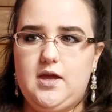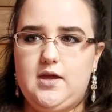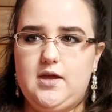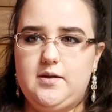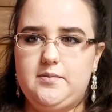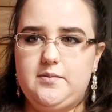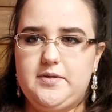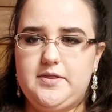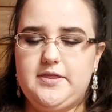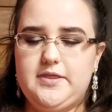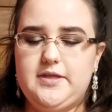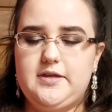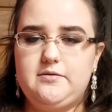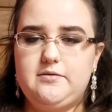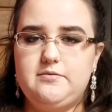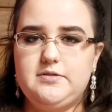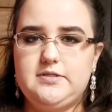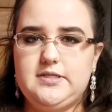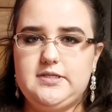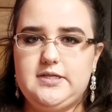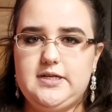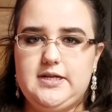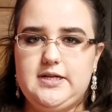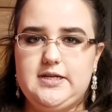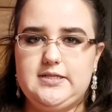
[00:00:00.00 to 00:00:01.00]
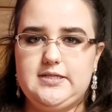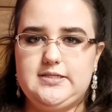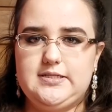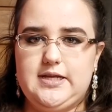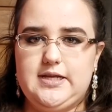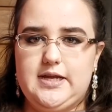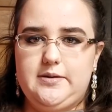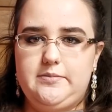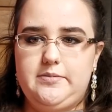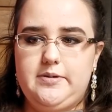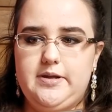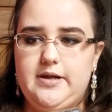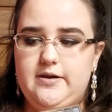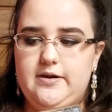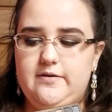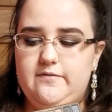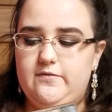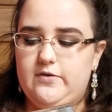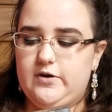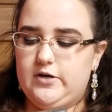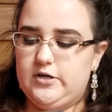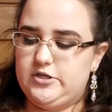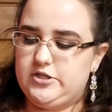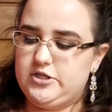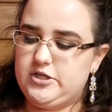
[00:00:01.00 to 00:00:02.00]
I think it was to hit side pan
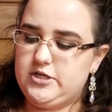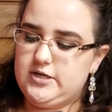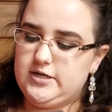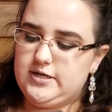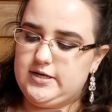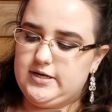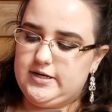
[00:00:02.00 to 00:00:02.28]
on Virgin,